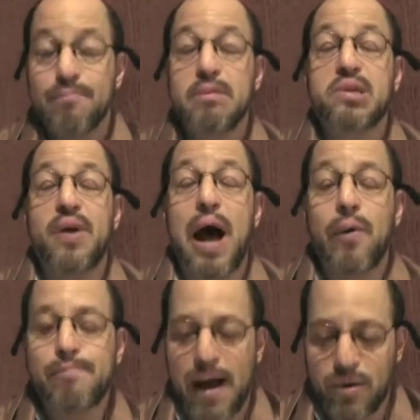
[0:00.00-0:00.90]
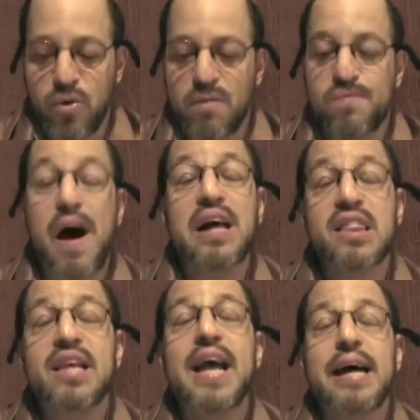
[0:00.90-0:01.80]
Mr. Auerbach looked
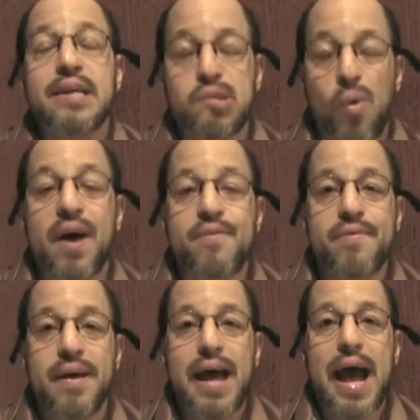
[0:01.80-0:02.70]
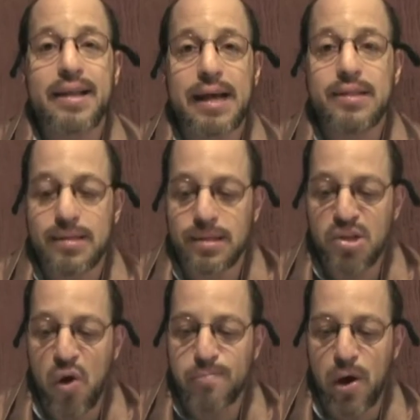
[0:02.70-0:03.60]
fondly at his wife and at little
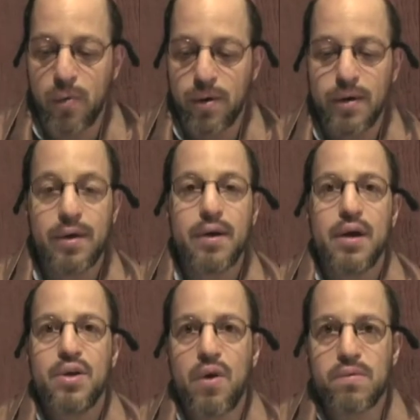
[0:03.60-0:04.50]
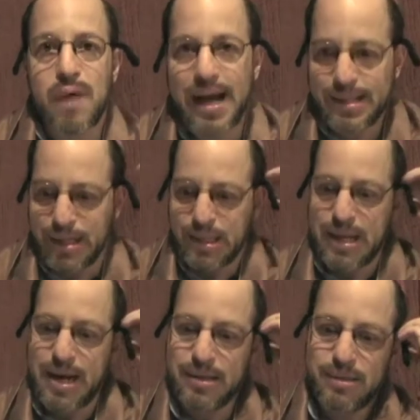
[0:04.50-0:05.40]
Yomo. "You're right," he
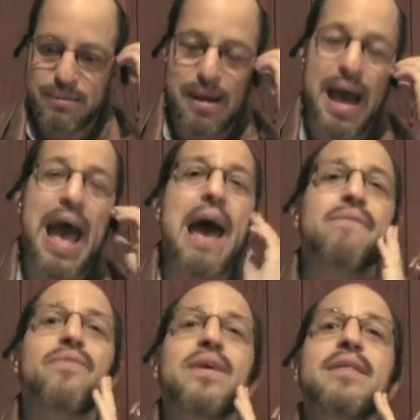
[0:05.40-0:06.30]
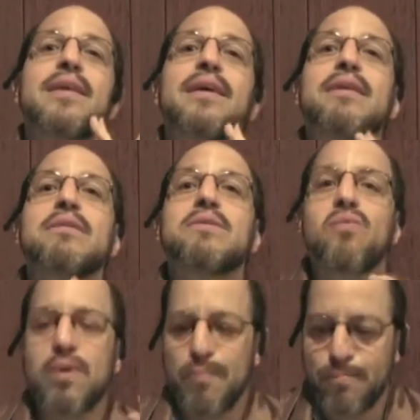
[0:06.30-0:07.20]
said. "Everything
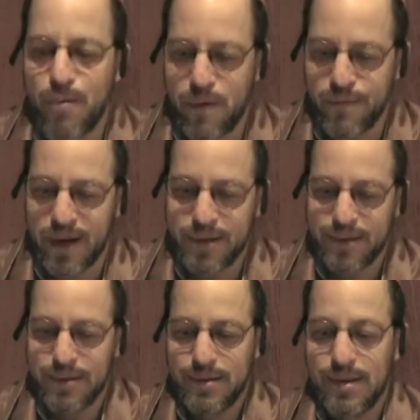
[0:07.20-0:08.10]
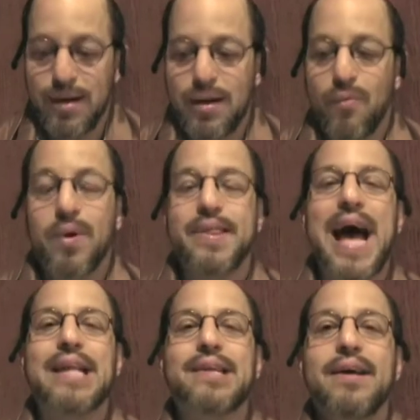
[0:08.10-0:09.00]
will be perfect." With
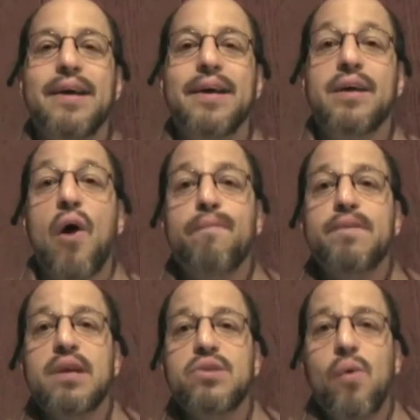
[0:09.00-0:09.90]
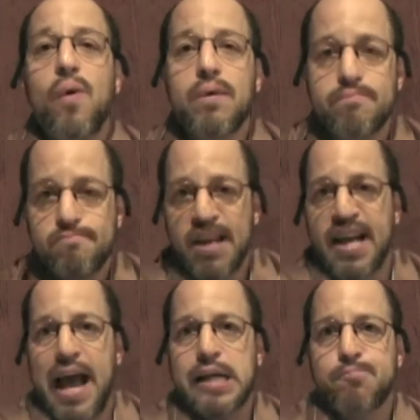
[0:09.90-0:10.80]
that, he opened the door
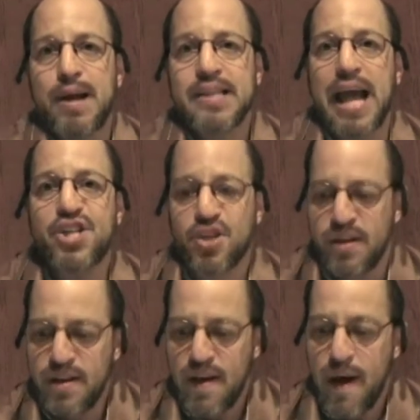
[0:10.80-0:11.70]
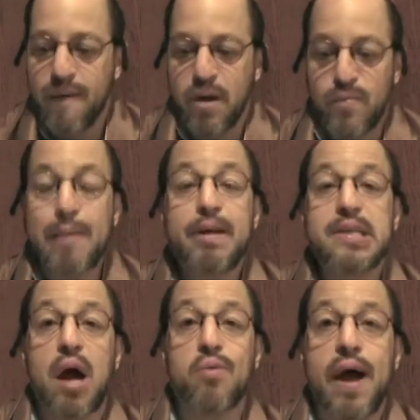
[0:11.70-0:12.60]
in expectation of the Rebbe's
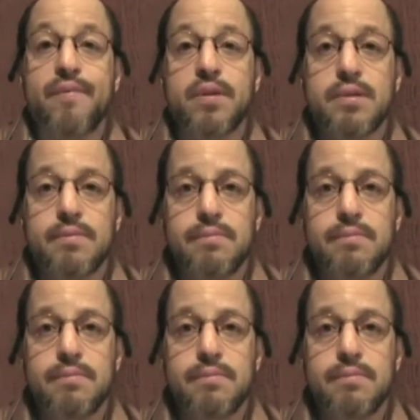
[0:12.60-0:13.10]
arrival.